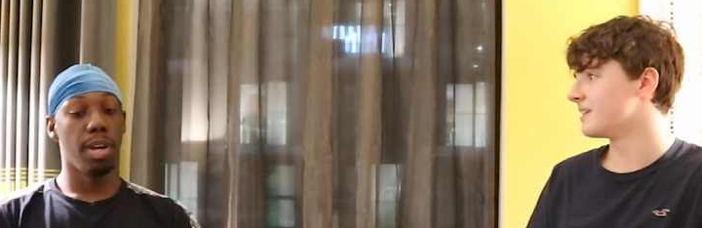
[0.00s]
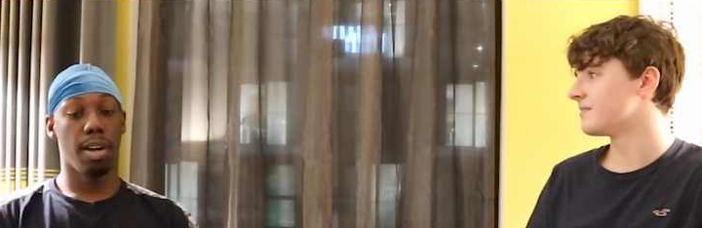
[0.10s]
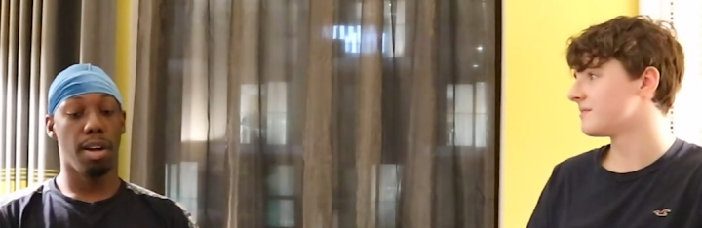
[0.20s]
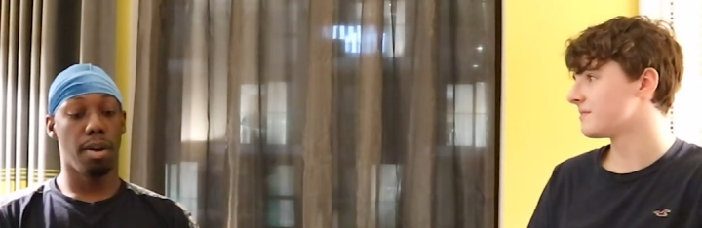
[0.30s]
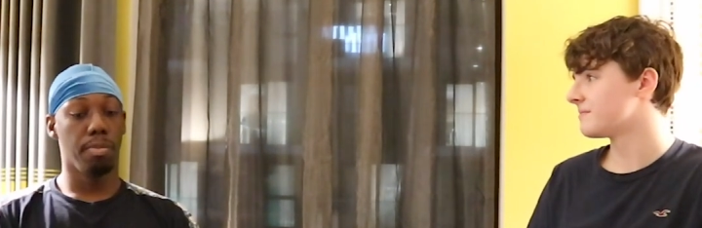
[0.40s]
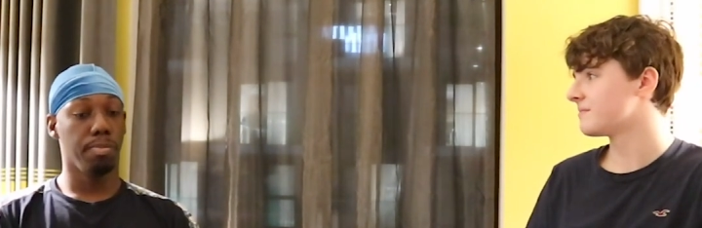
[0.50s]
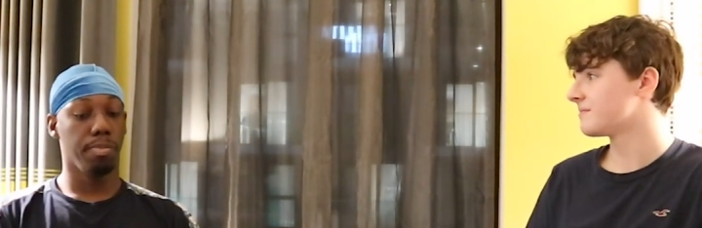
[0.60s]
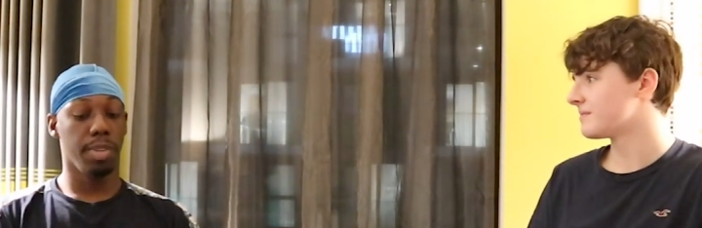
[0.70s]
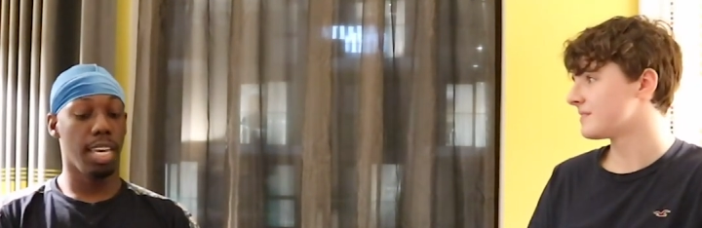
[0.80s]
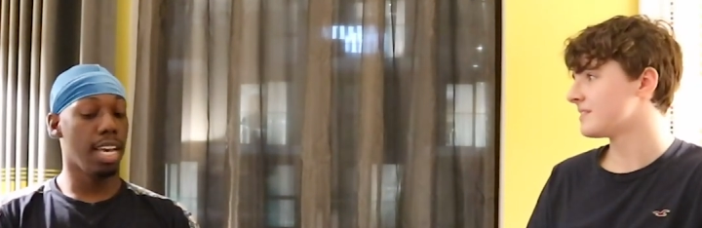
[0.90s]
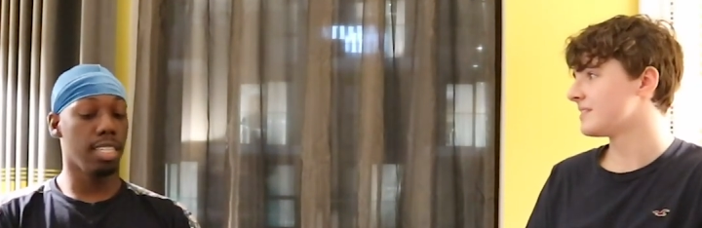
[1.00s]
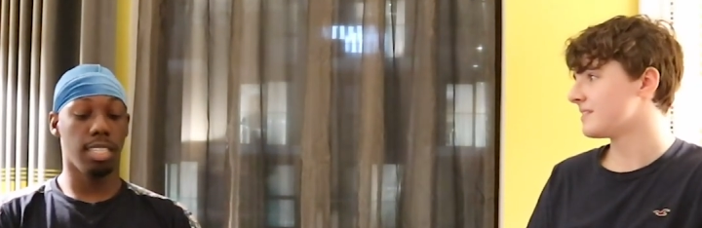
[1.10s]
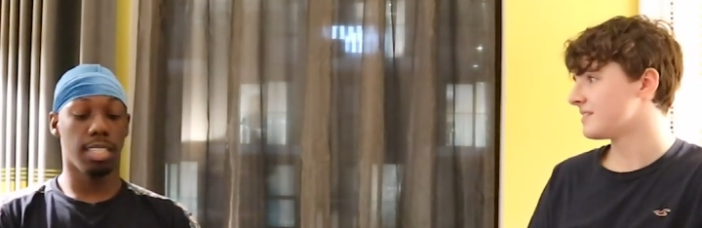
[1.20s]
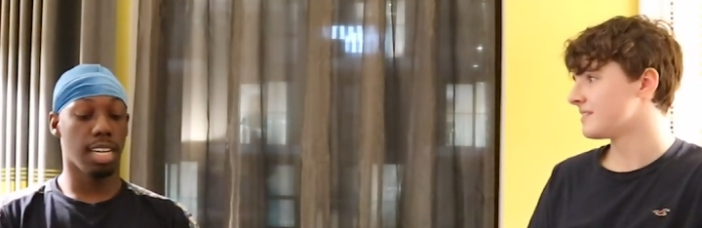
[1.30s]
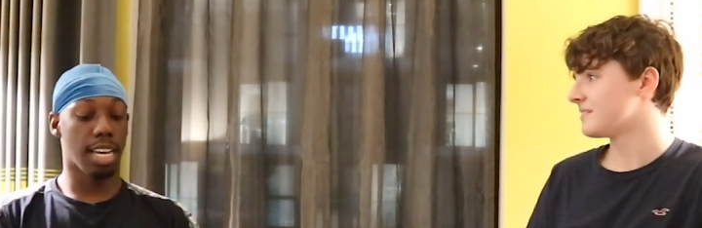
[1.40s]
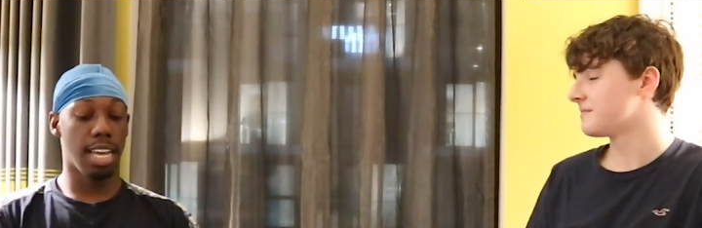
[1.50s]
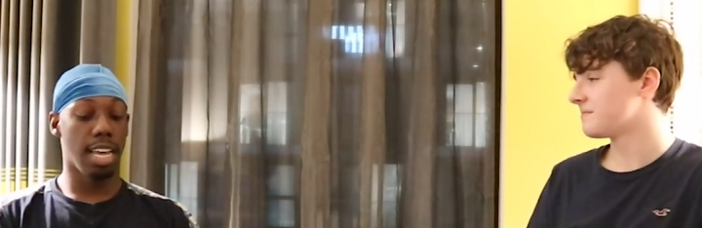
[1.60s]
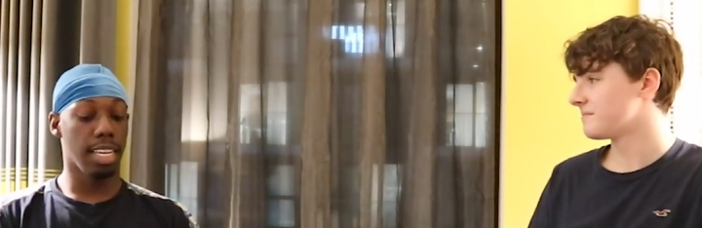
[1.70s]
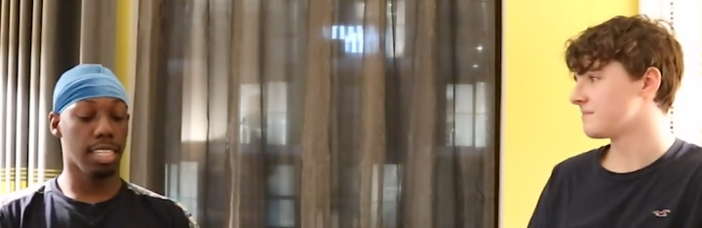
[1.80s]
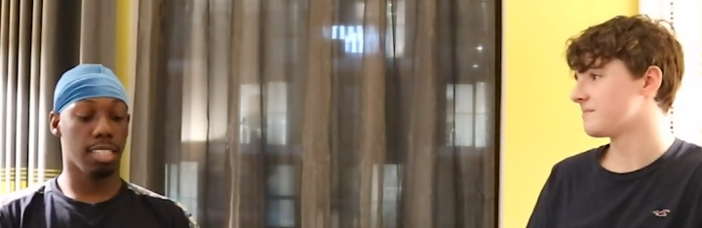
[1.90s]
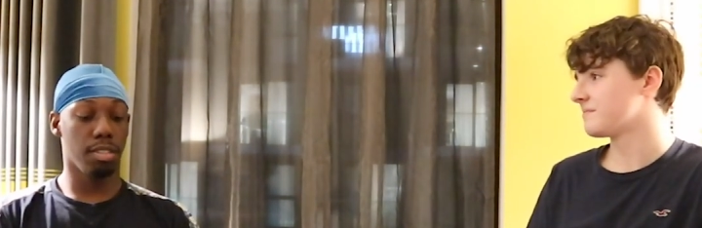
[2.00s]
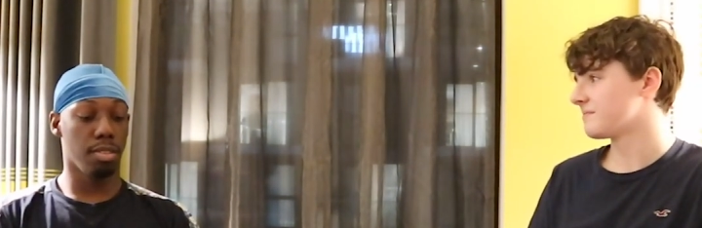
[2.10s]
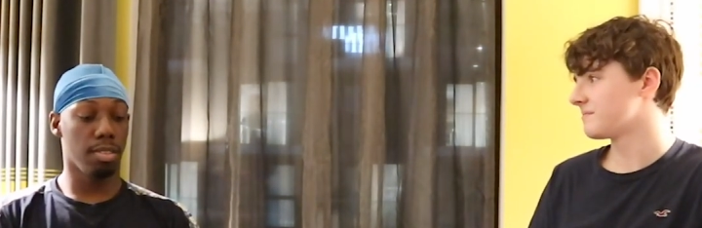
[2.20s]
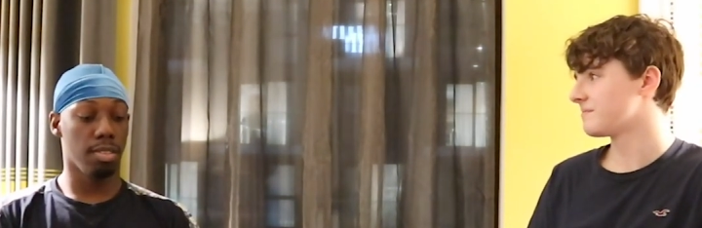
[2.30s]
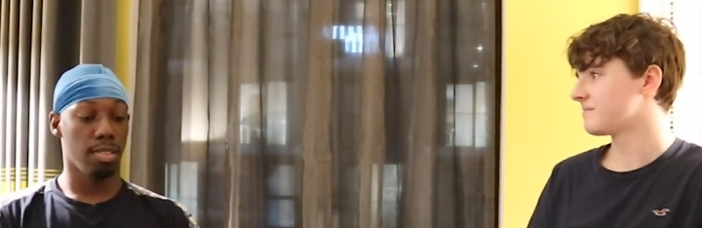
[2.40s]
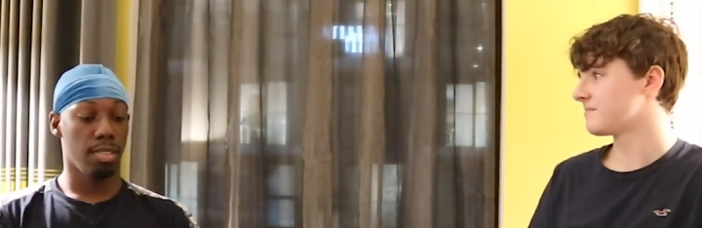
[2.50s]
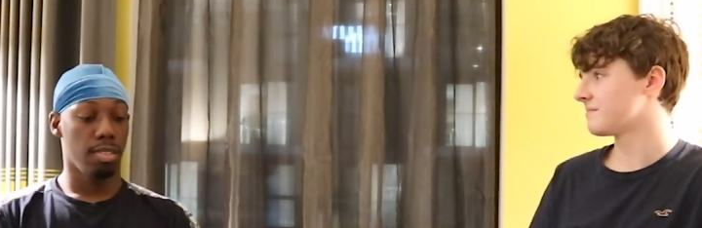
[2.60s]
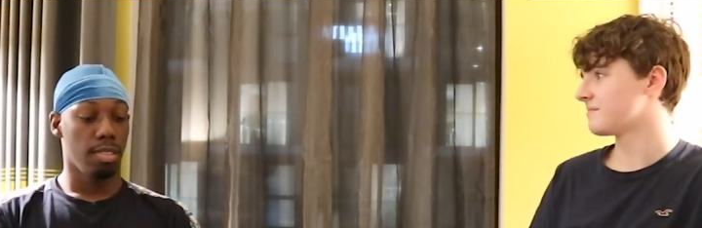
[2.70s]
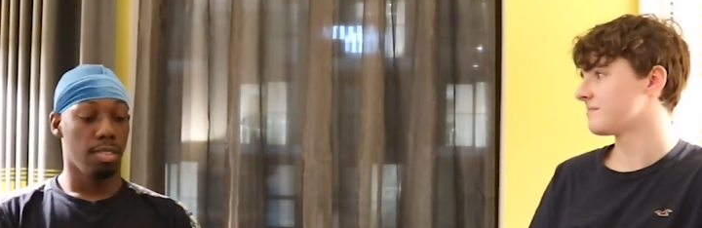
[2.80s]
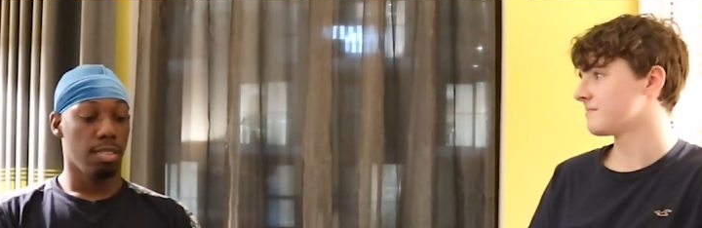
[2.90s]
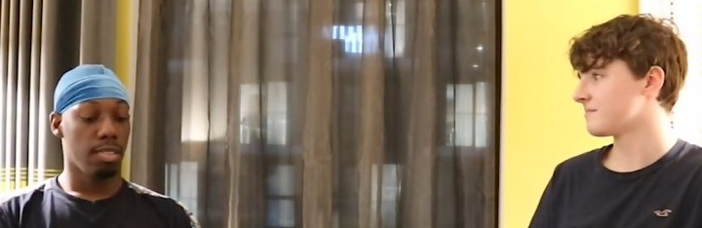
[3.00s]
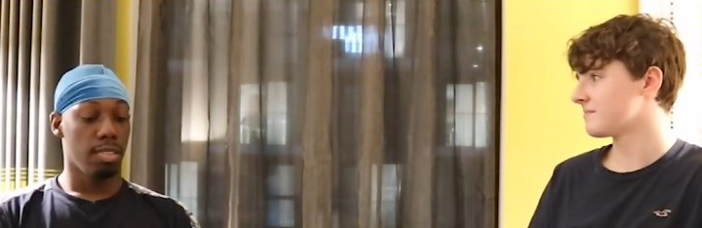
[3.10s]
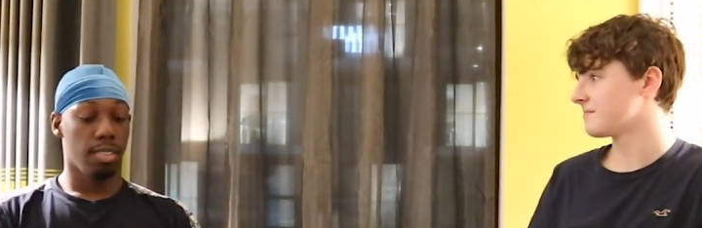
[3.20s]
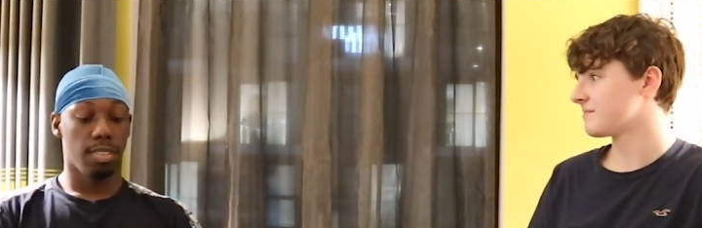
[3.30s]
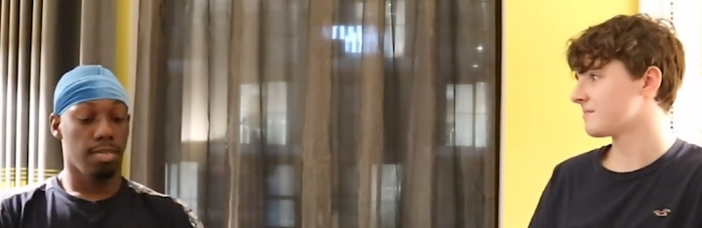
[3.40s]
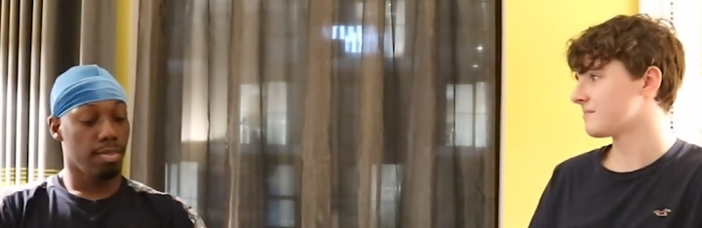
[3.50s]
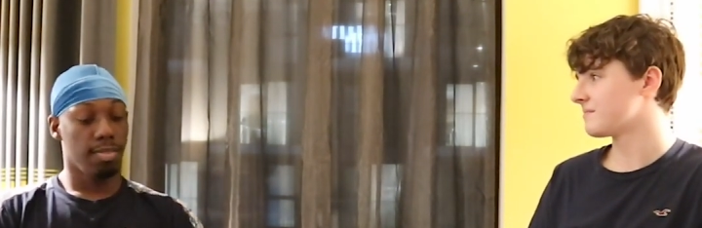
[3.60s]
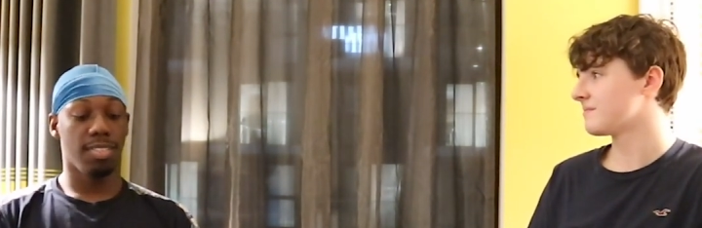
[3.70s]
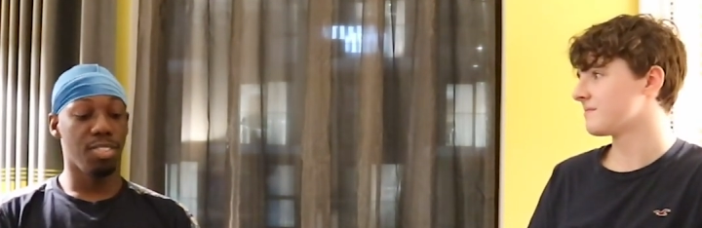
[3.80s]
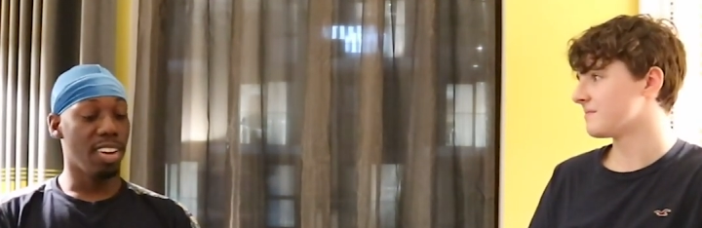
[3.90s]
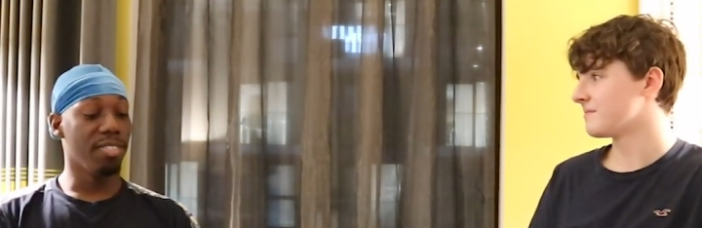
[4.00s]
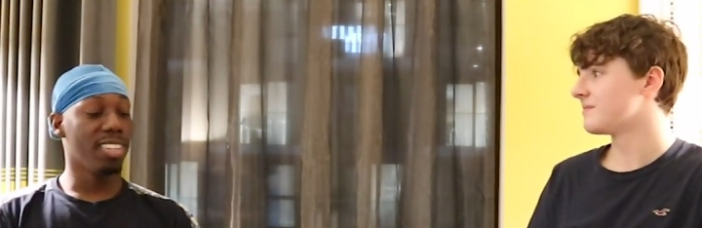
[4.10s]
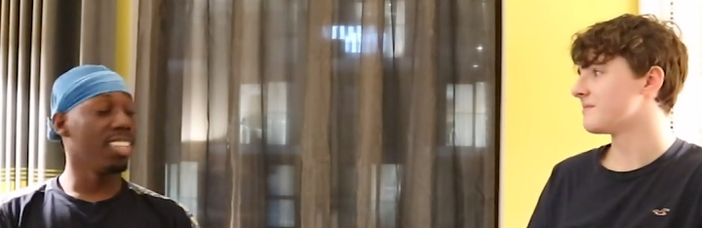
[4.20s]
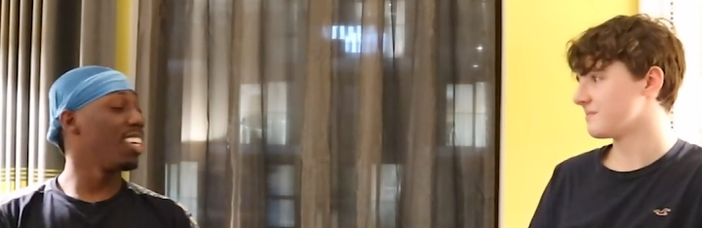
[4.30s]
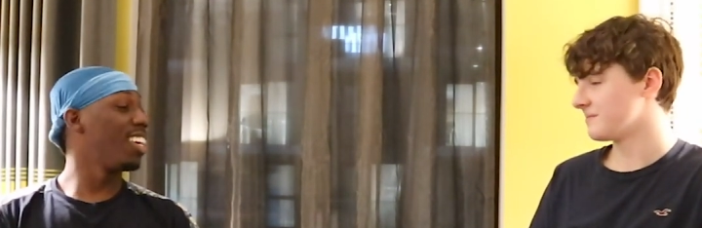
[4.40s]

Speaker 1: But, um, yeah, it's just like I, I, like to do everything.